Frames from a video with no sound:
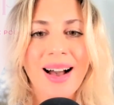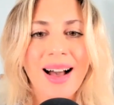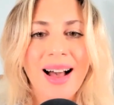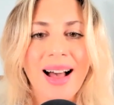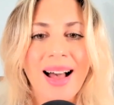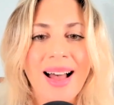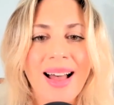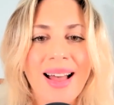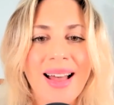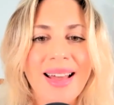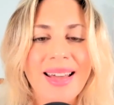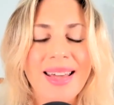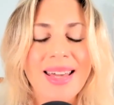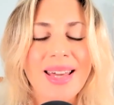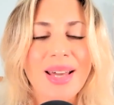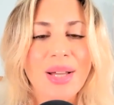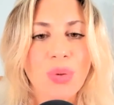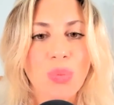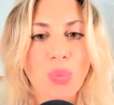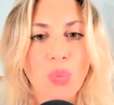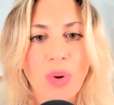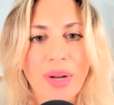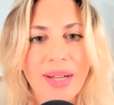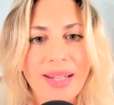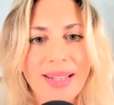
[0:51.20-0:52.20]
Hi,
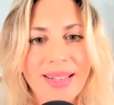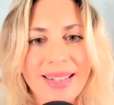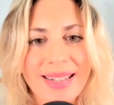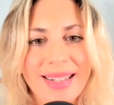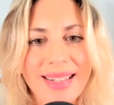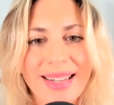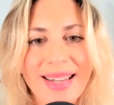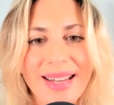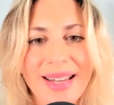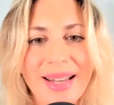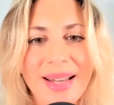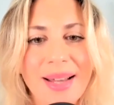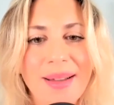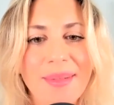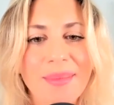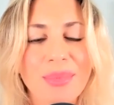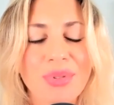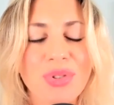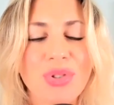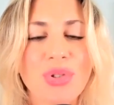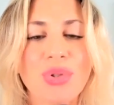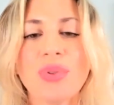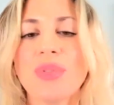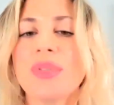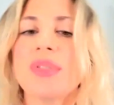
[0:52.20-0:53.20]
and welcome
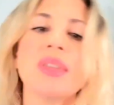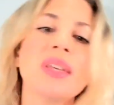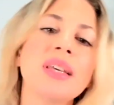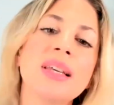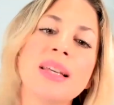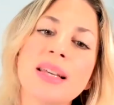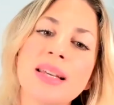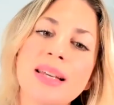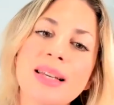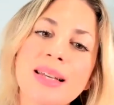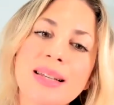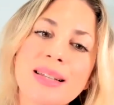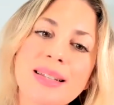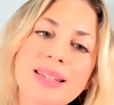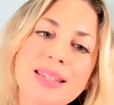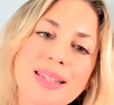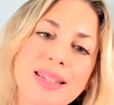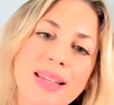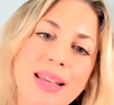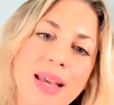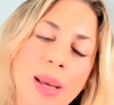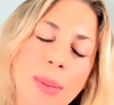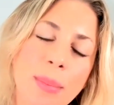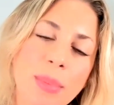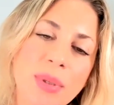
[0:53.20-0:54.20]
to this
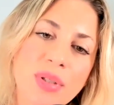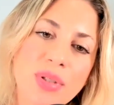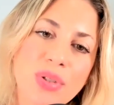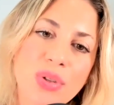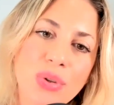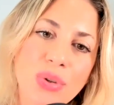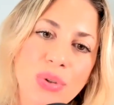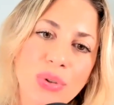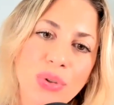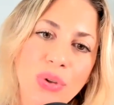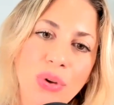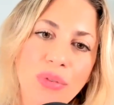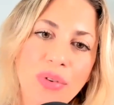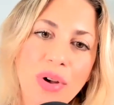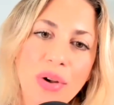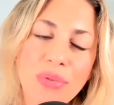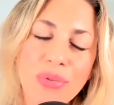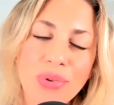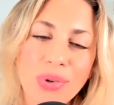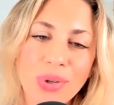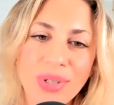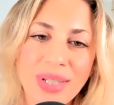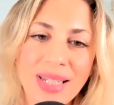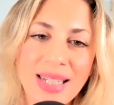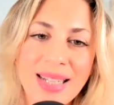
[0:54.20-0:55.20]
episode of
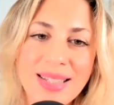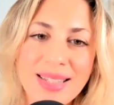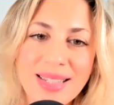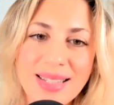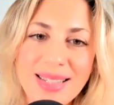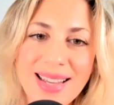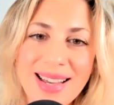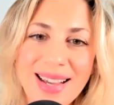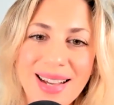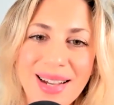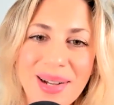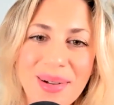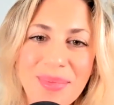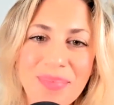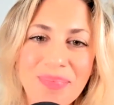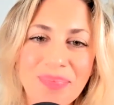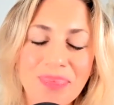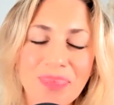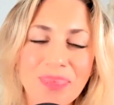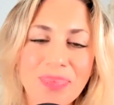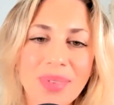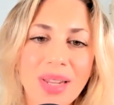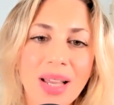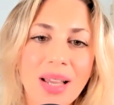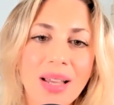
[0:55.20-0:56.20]
Aphrodisia.
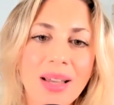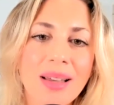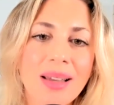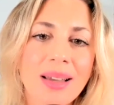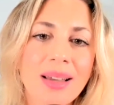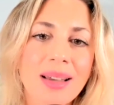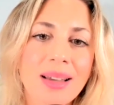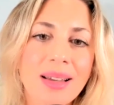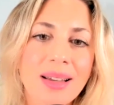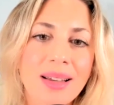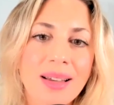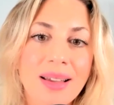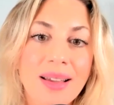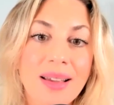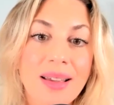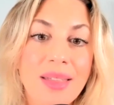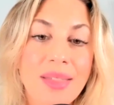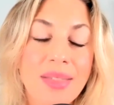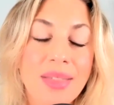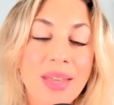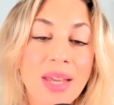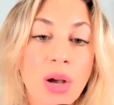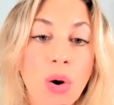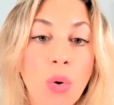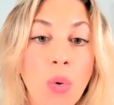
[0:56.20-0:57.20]

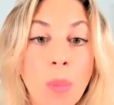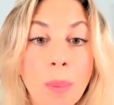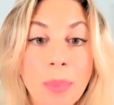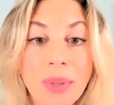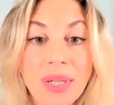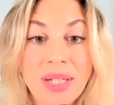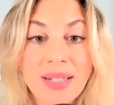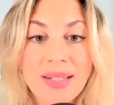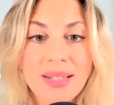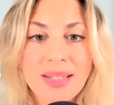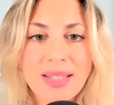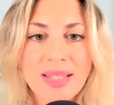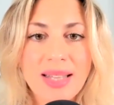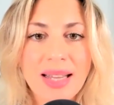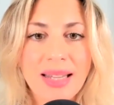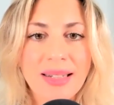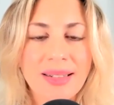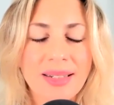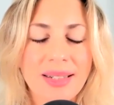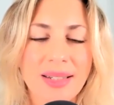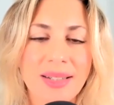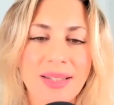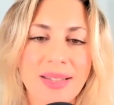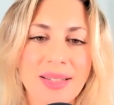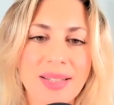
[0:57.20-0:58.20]
The opening
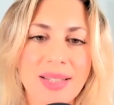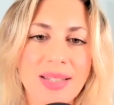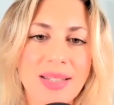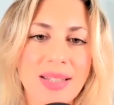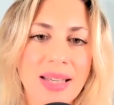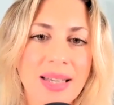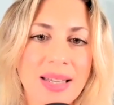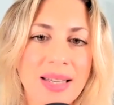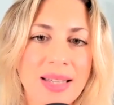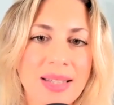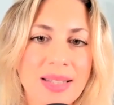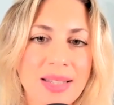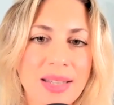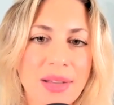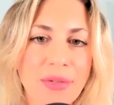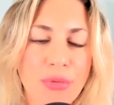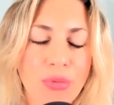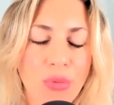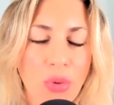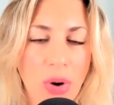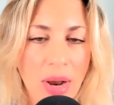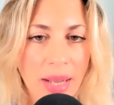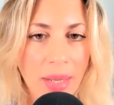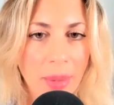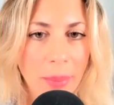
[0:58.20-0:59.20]
sentence is a
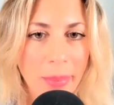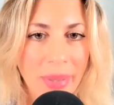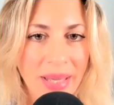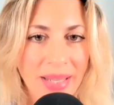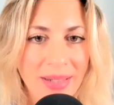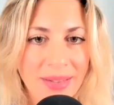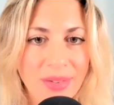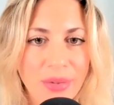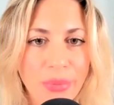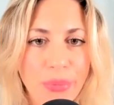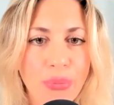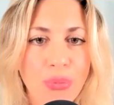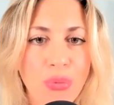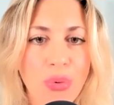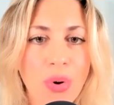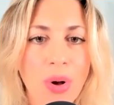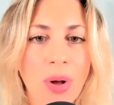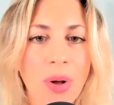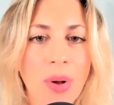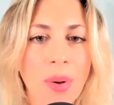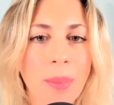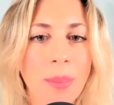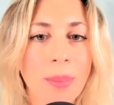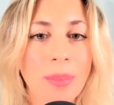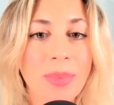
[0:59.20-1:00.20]
fragment
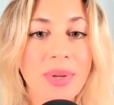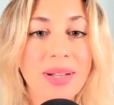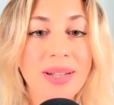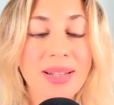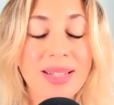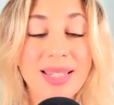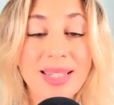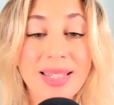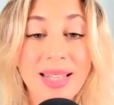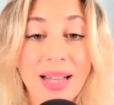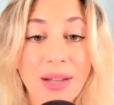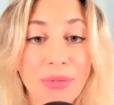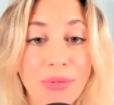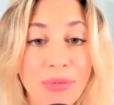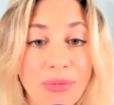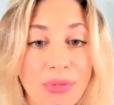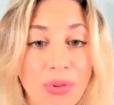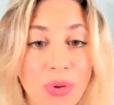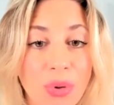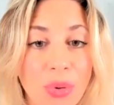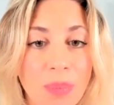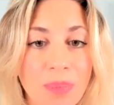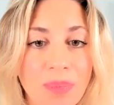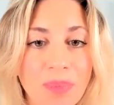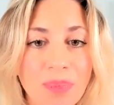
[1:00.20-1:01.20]
from Sappho,